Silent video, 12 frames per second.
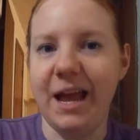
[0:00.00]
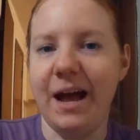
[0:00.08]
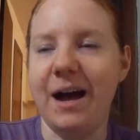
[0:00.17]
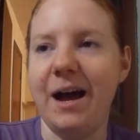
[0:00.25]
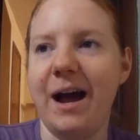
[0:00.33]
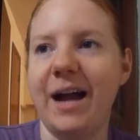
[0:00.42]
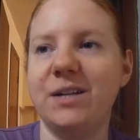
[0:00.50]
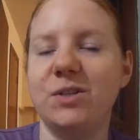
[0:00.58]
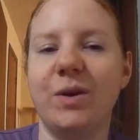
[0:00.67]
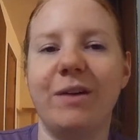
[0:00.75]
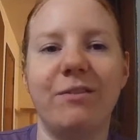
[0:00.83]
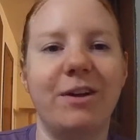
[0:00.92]
I do
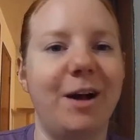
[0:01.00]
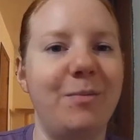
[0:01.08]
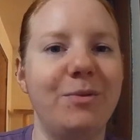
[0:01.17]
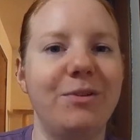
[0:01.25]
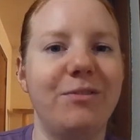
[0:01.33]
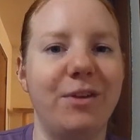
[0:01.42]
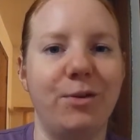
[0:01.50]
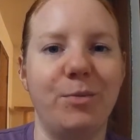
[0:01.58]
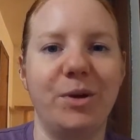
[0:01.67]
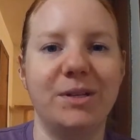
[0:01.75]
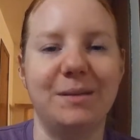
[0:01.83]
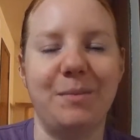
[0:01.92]
have a couple of other
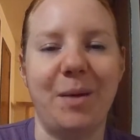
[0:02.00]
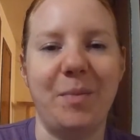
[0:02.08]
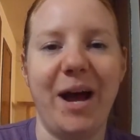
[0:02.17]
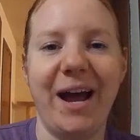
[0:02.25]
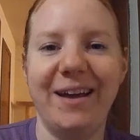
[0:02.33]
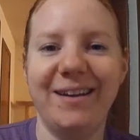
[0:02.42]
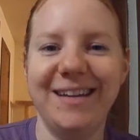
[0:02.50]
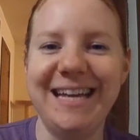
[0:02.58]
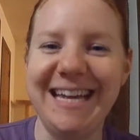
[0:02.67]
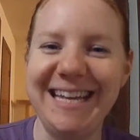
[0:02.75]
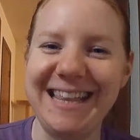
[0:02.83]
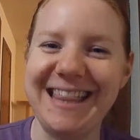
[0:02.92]
books in my pile
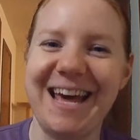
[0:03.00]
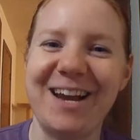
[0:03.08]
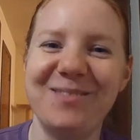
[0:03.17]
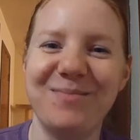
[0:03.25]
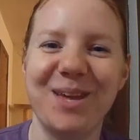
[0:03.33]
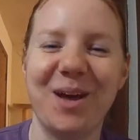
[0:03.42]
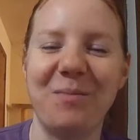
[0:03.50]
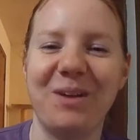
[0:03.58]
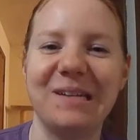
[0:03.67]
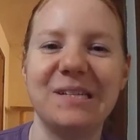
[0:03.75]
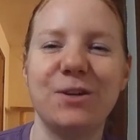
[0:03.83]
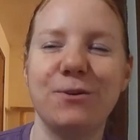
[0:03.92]
that'll be
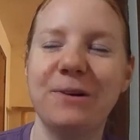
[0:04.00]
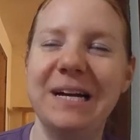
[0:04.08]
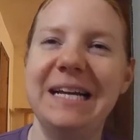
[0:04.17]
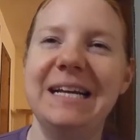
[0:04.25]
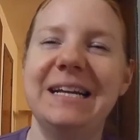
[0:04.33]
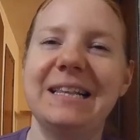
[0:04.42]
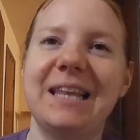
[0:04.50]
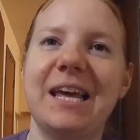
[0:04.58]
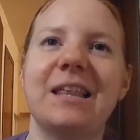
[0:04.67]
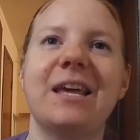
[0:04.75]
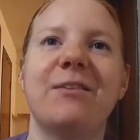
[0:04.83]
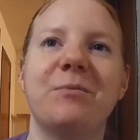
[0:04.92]
coming too.
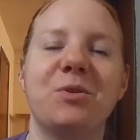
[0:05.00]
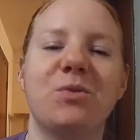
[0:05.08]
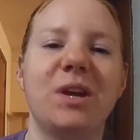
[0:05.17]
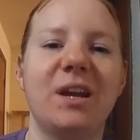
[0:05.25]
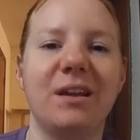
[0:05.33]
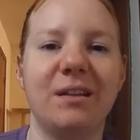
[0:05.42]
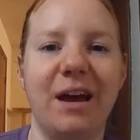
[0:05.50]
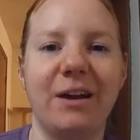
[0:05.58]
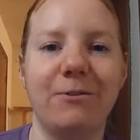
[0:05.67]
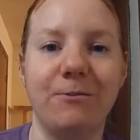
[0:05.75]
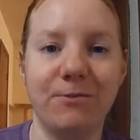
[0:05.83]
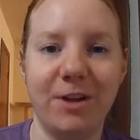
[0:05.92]
Lately I've been reading a lot
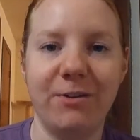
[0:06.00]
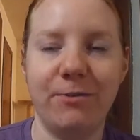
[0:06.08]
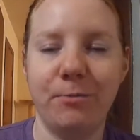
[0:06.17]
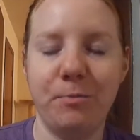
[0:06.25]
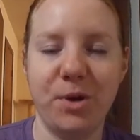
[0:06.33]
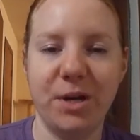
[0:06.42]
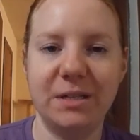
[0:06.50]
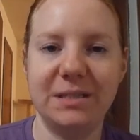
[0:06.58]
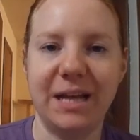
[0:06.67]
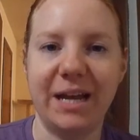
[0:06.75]
of fluff books.